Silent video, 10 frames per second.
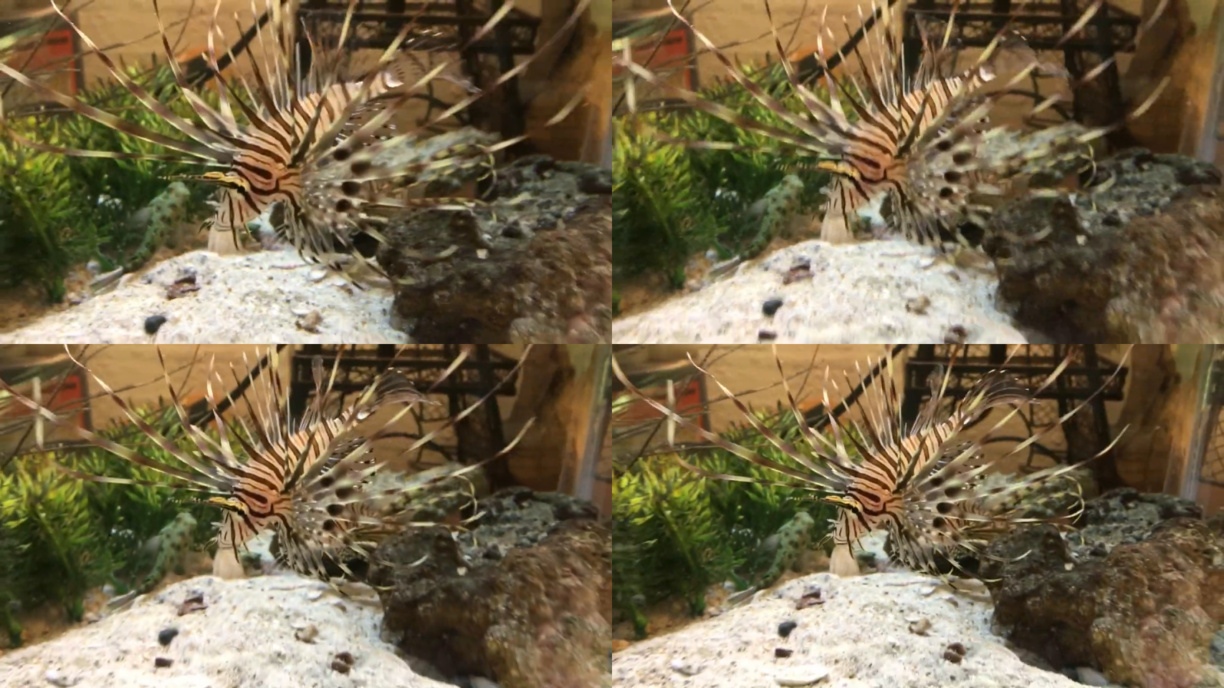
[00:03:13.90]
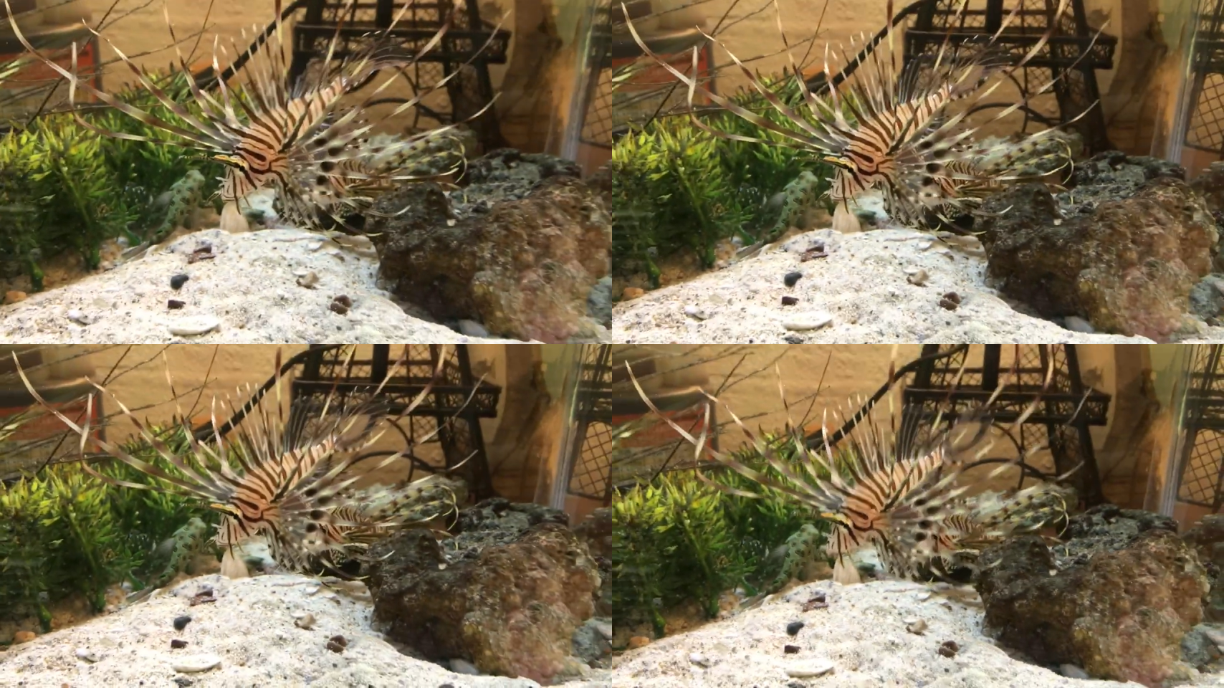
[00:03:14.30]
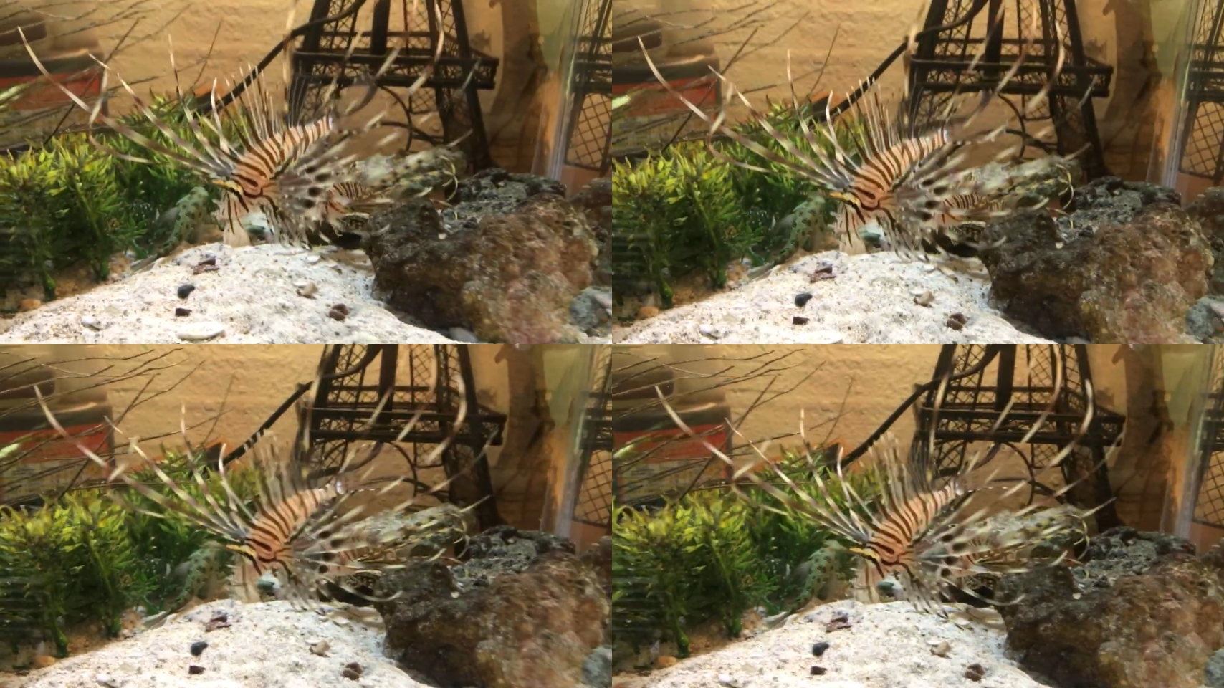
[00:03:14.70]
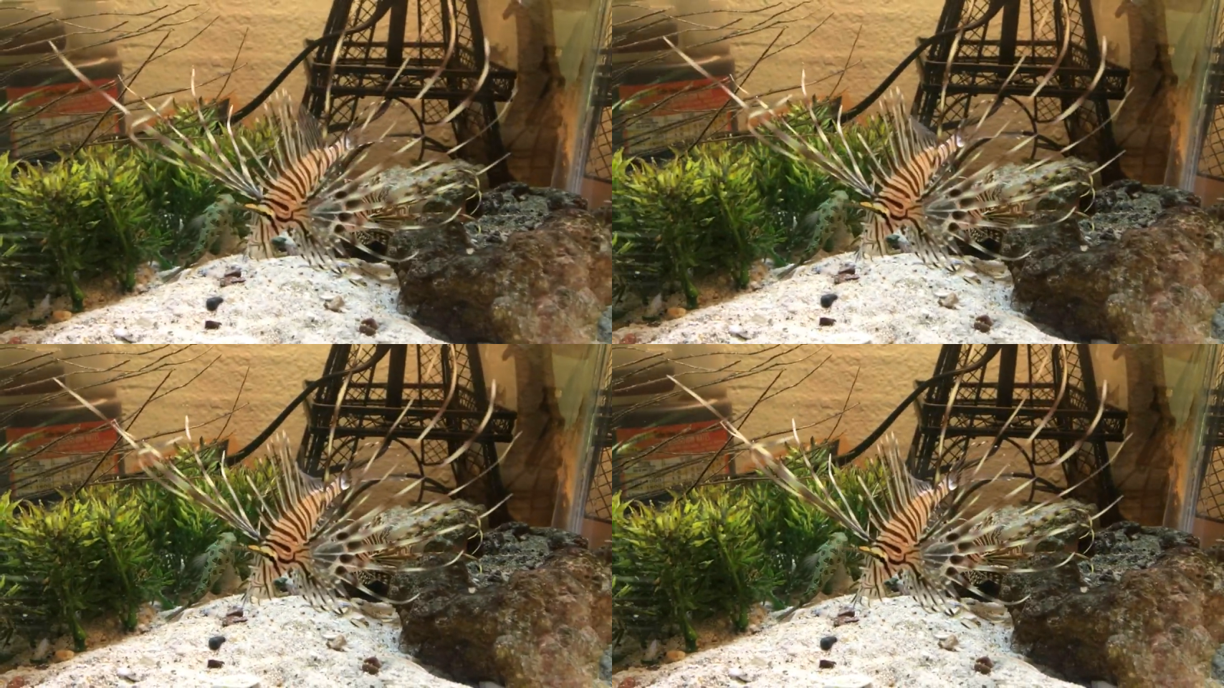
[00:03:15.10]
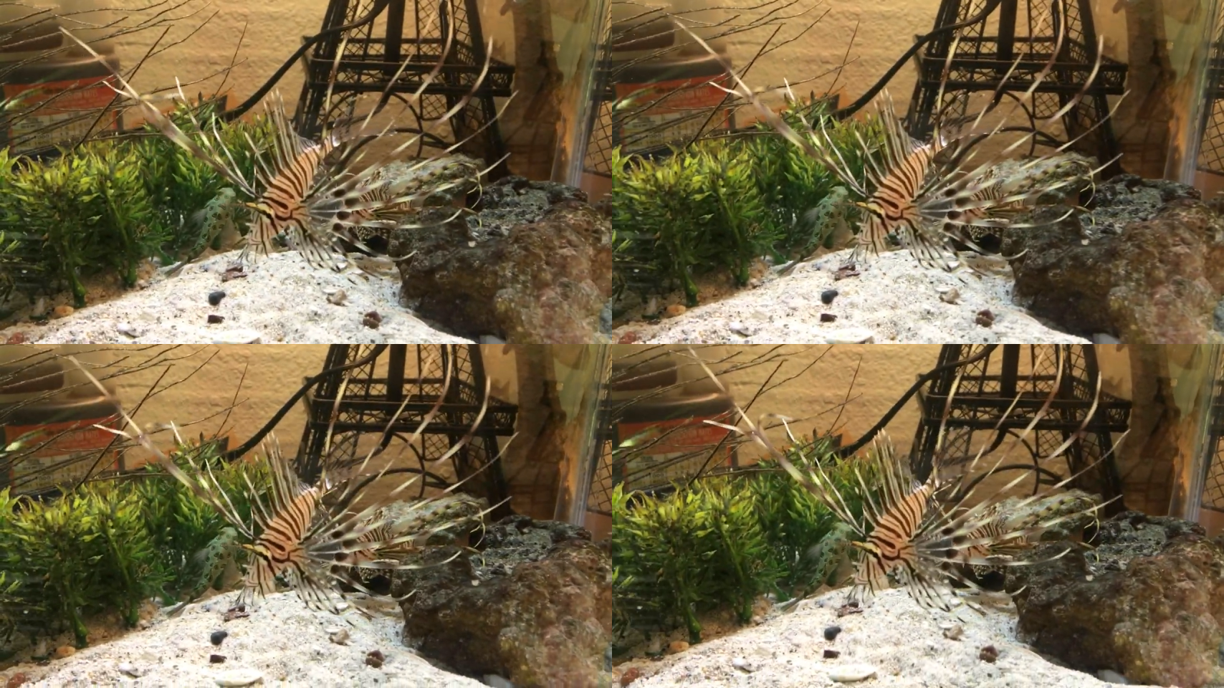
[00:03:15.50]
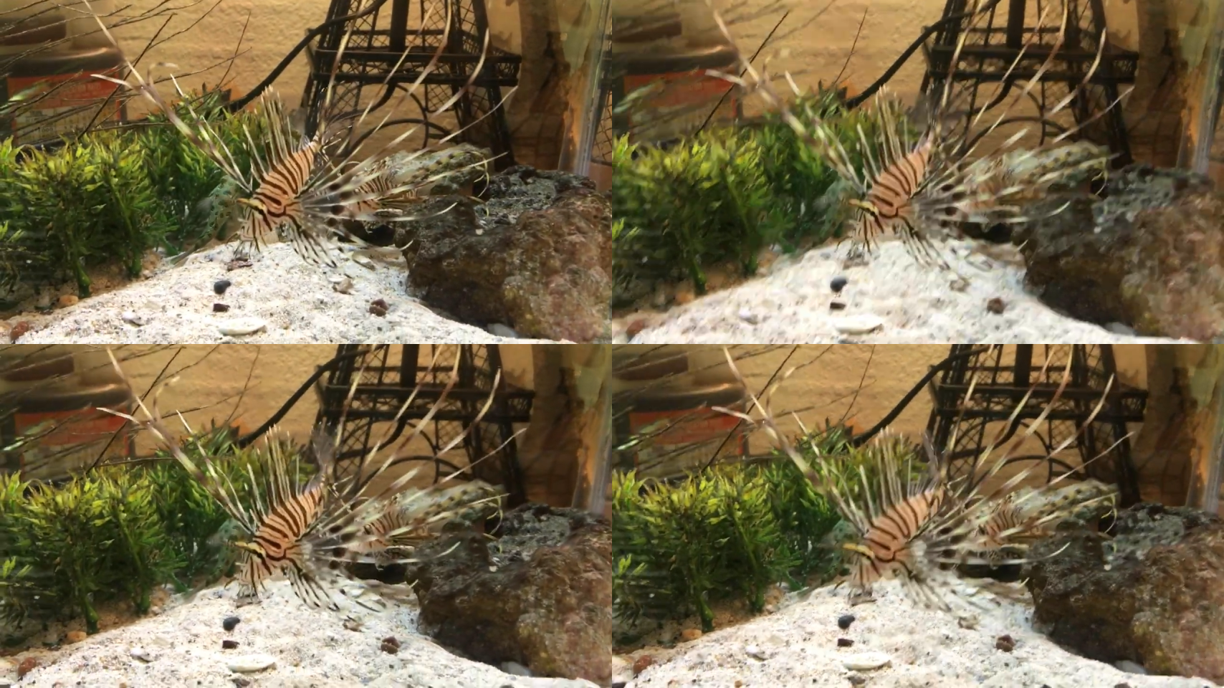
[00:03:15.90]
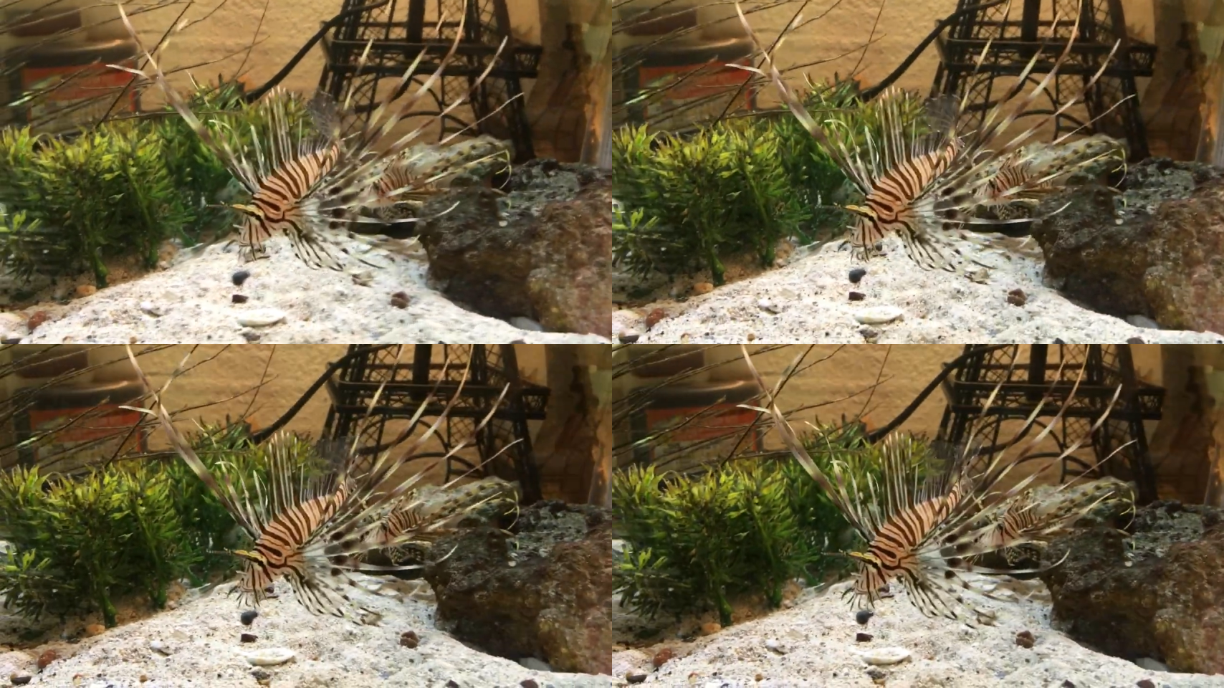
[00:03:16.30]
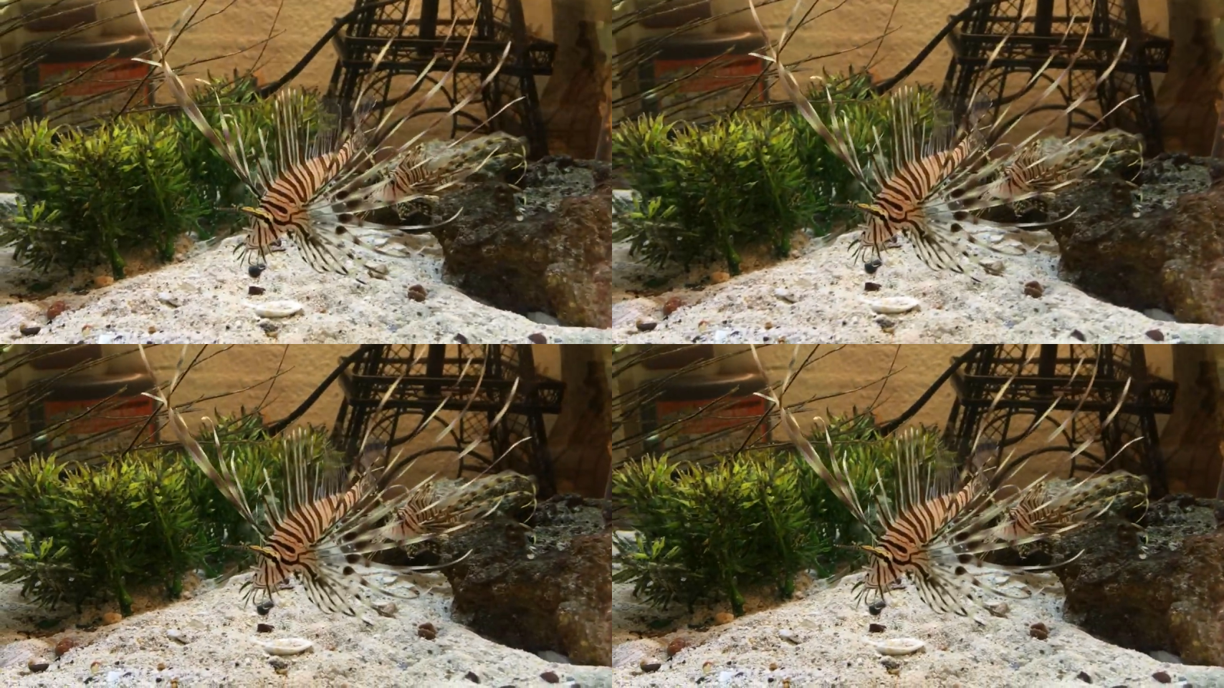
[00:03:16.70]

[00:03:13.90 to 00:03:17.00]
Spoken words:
Nobody's mouth can be seen.